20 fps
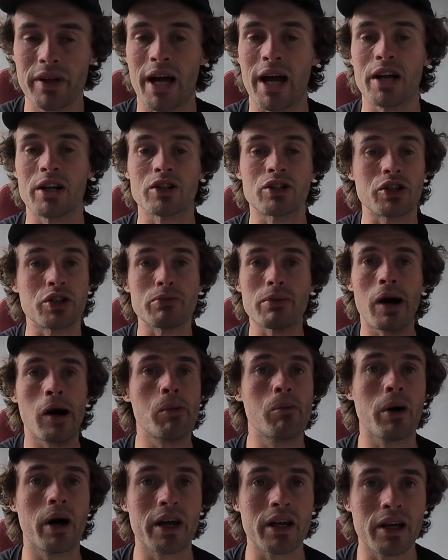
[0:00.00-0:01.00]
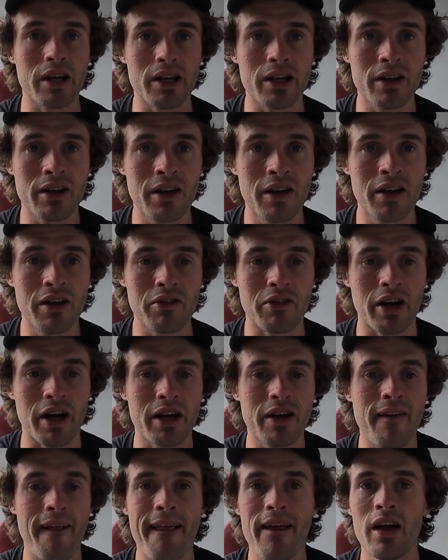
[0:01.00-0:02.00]
and do mountain biking,
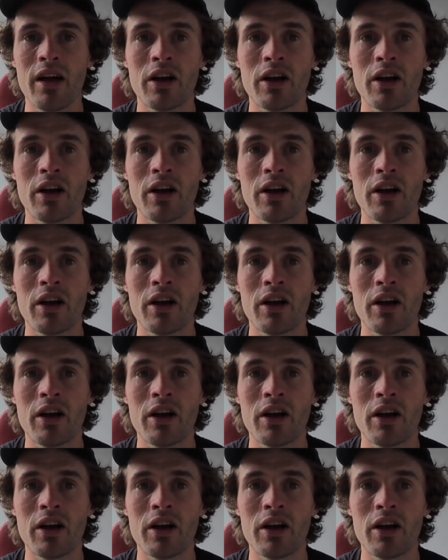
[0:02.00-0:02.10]
right?